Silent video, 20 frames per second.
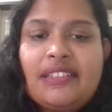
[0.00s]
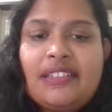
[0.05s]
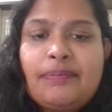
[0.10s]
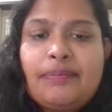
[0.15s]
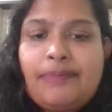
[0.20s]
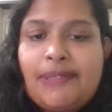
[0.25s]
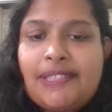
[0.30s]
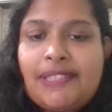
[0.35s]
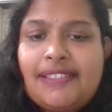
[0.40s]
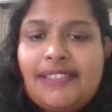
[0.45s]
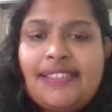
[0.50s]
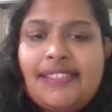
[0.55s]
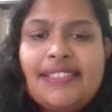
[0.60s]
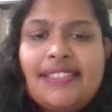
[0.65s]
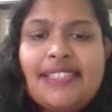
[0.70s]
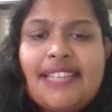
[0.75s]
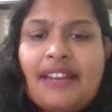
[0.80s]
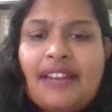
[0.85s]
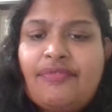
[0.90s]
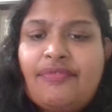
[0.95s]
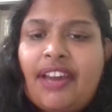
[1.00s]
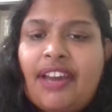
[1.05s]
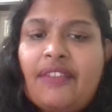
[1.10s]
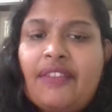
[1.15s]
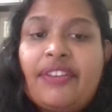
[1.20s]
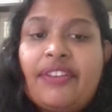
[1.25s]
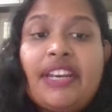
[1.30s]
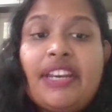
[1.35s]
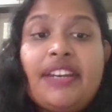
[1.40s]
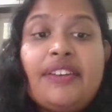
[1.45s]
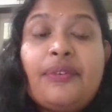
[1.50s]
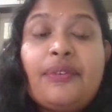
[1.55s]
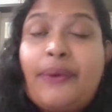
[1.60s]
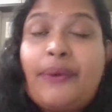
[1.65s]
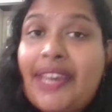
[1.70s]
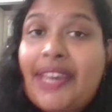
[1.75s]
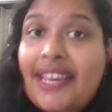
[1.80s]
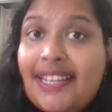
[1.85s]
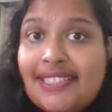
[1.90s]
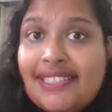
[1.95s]
their business and favorite
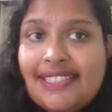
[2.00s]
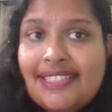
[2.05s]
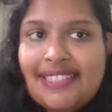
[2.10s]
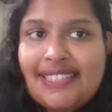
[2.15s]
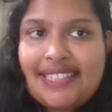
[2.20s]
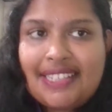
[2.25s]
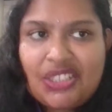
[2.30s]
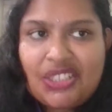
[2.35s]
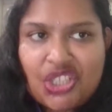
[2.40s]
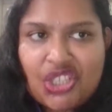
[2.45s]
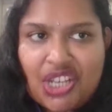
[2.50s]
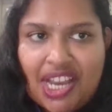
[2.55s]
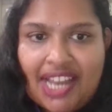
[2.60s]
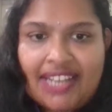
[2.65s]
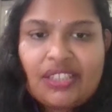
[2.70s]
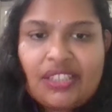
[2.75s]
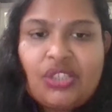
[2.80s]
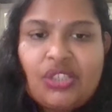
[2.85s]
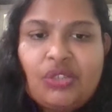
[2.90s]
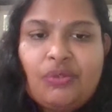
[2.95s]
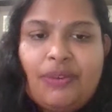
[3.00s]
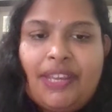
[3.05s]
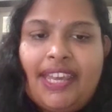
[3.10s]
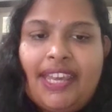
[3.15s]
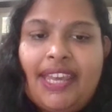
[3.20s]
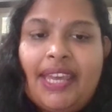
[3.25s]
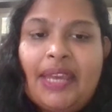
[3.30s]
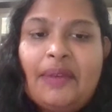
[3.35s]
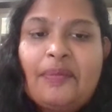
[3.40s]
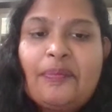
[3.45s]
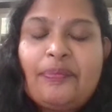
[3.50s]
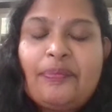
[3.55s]
creators in the chat today.